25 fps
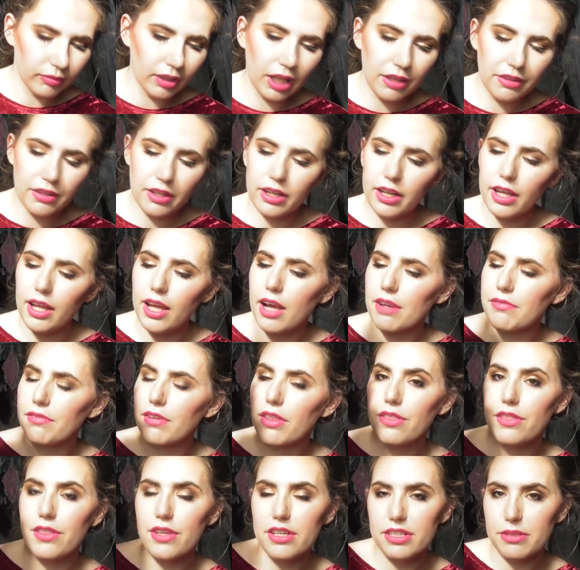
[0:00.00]
And then I have
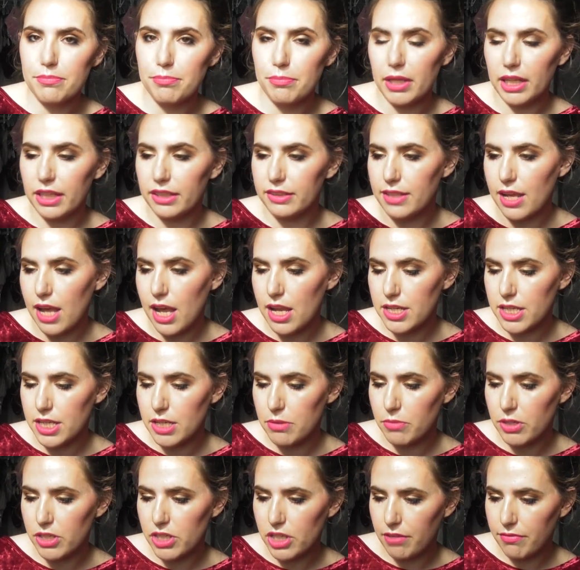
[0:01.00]
this Big
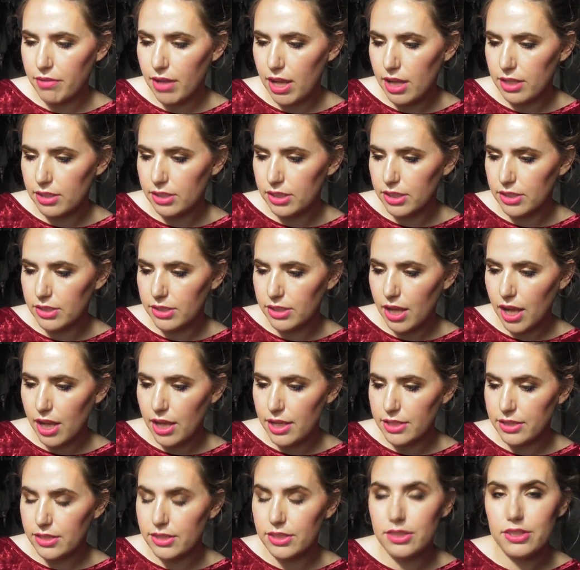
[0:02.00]
Daddy, which I've had since
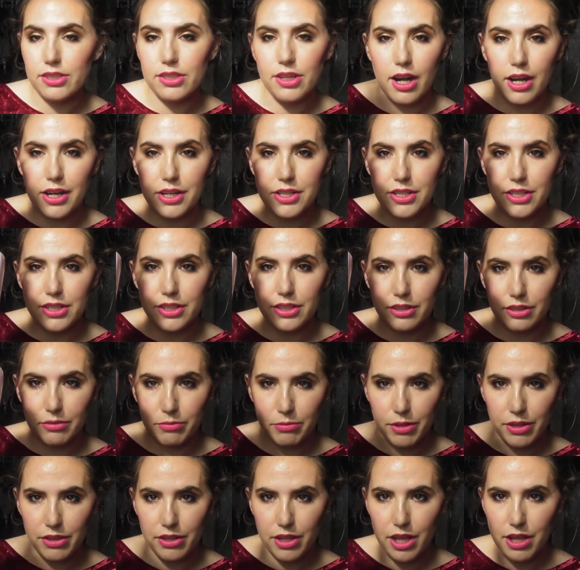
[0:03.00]
I started
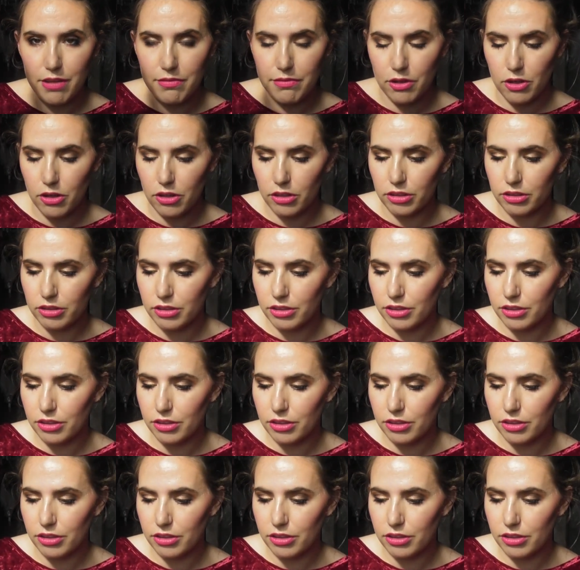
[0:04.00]
with Avon.